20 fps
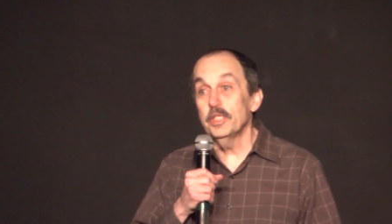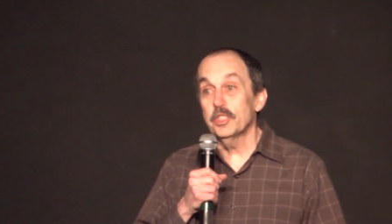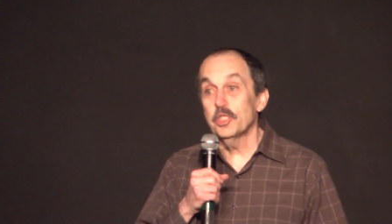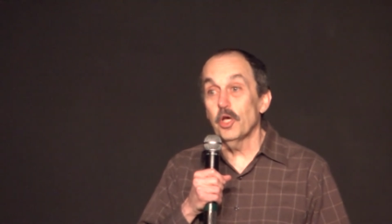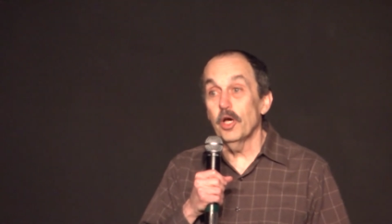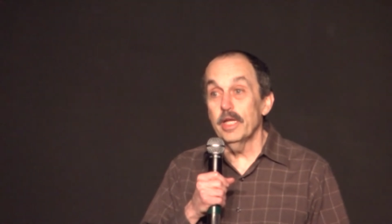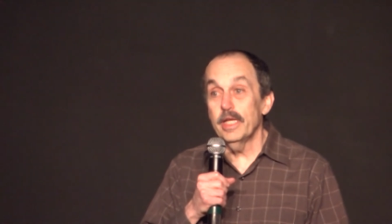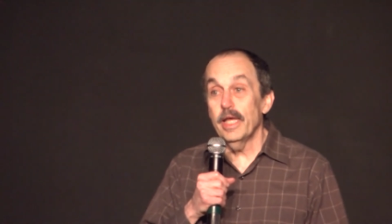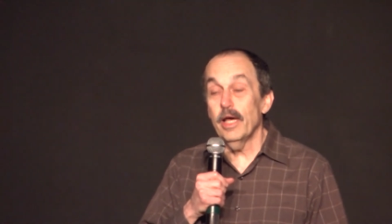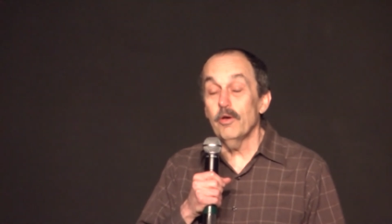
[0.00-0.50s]
It
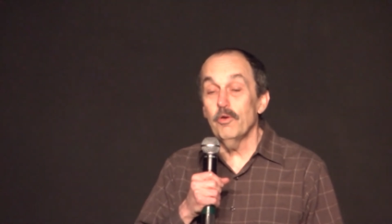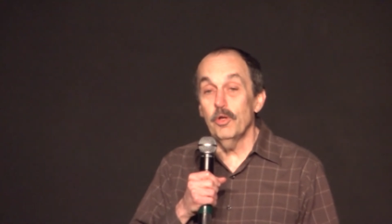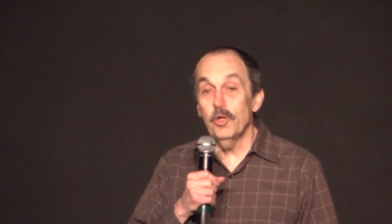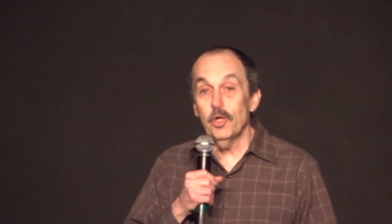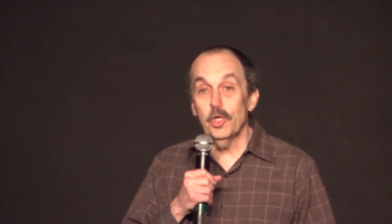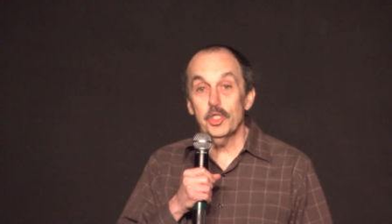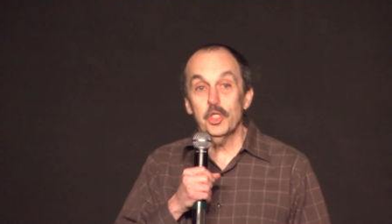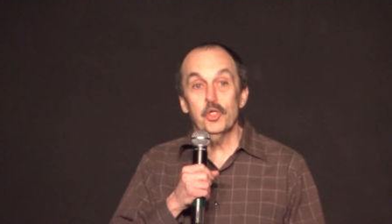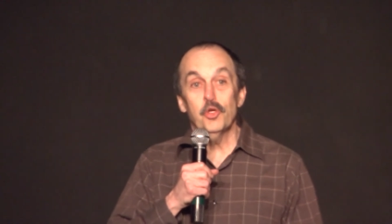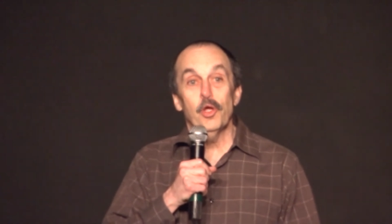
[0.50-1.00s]
started out in
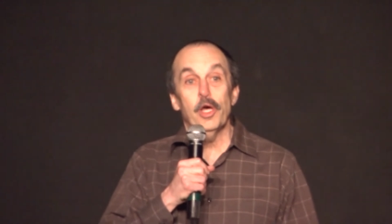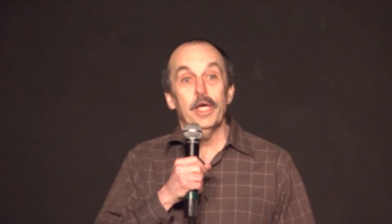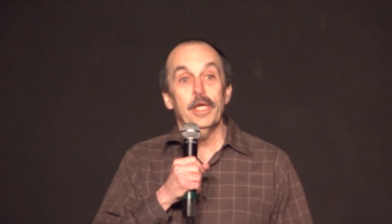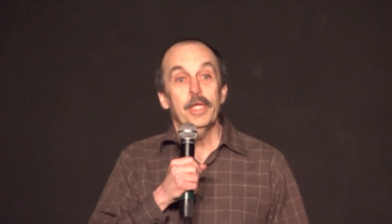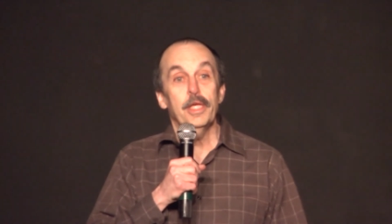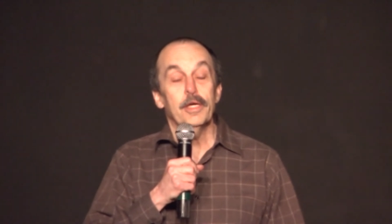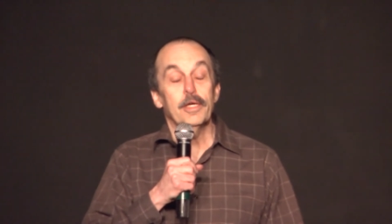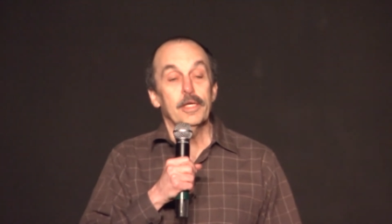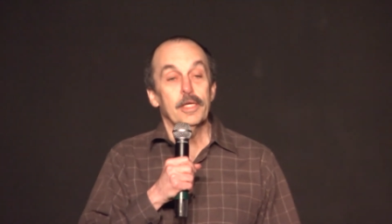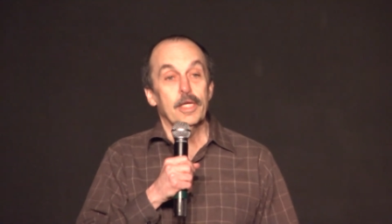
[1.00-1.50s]

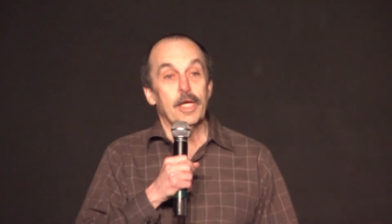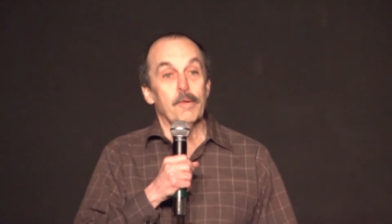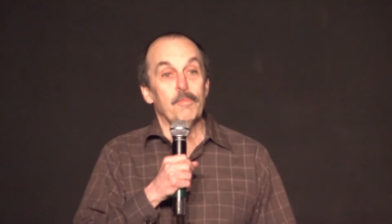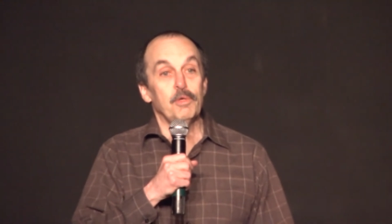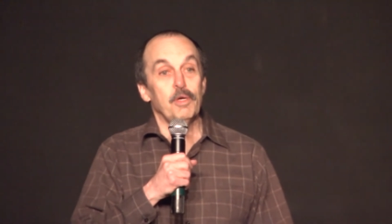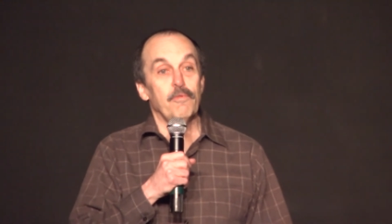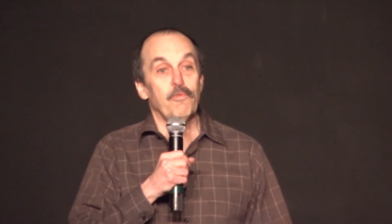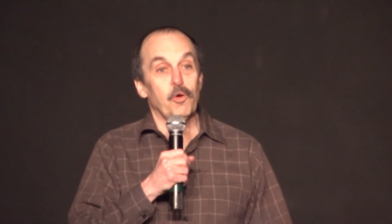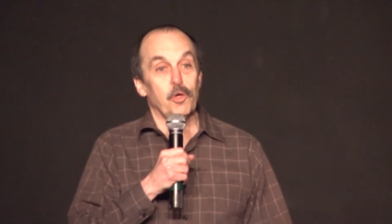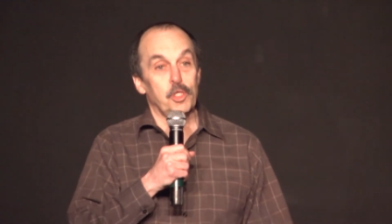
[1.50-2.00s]
Australia. A
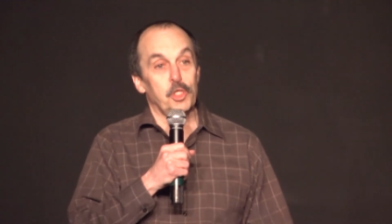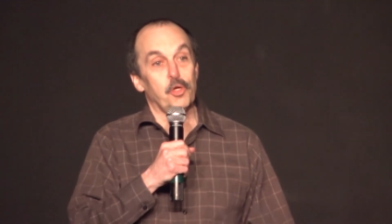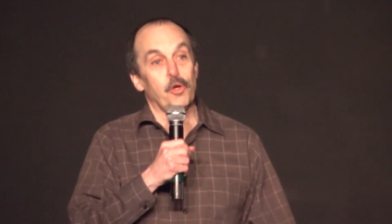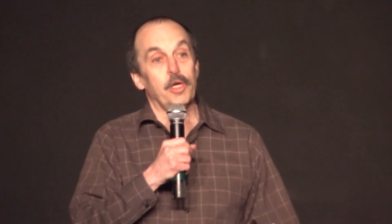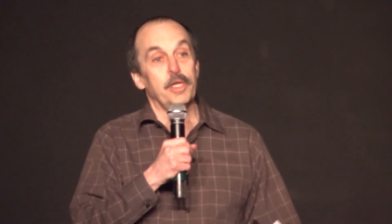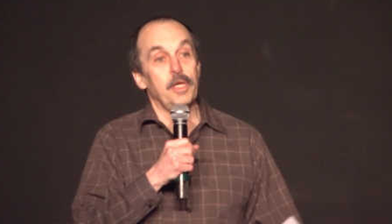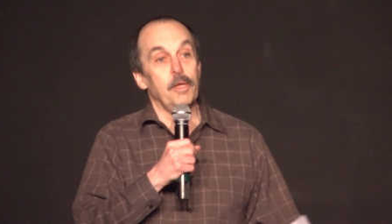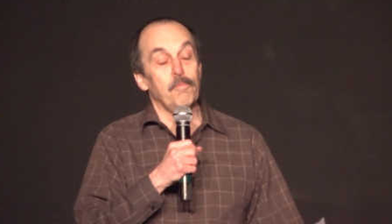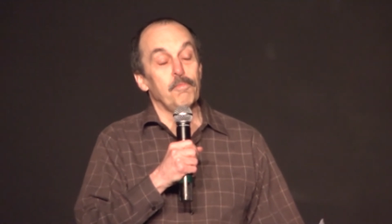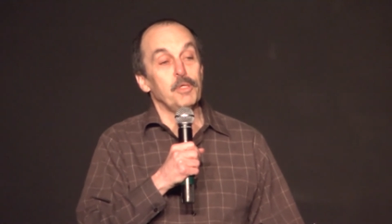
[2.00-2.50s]
couple of
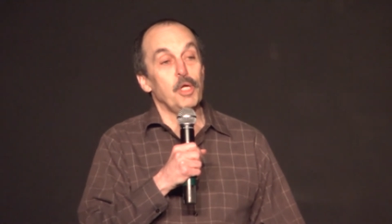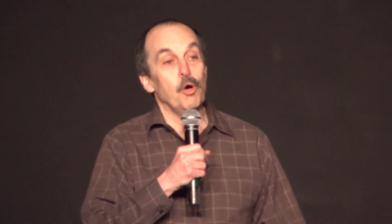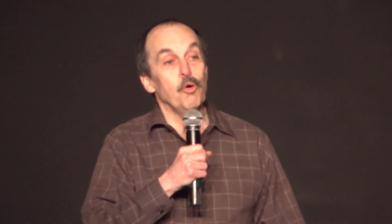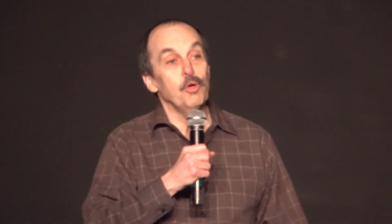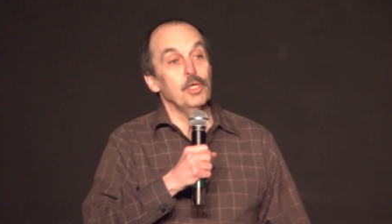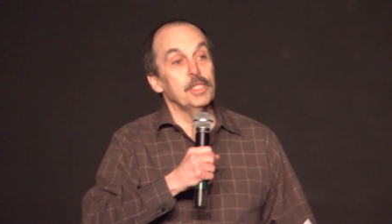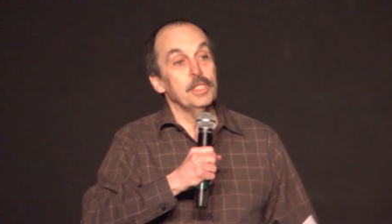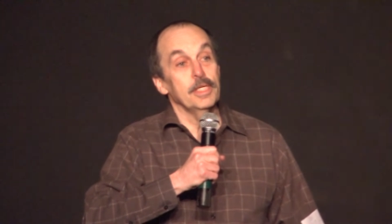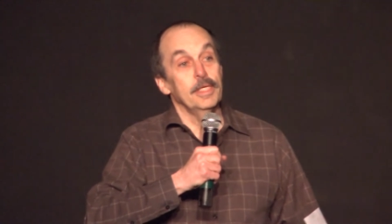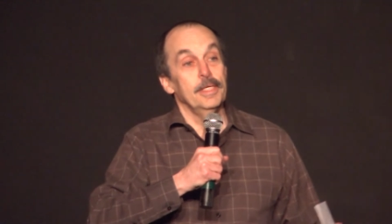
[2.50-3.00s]
Australian
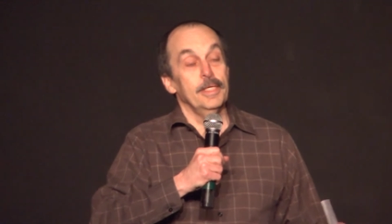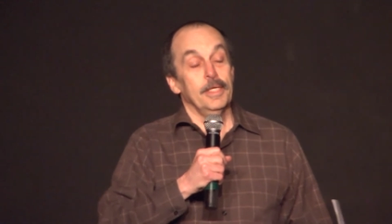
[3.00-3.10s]
blokes